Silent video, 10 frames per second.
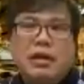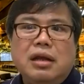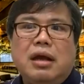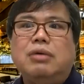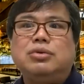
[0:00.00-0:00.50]

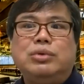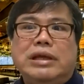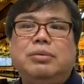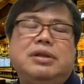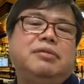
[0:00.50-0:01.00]
how to deal
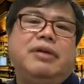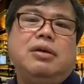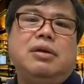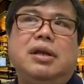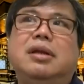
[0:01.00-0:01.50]
with the
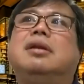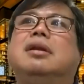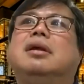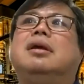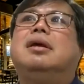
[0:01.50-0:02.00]

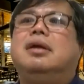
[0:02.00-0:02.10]
violin.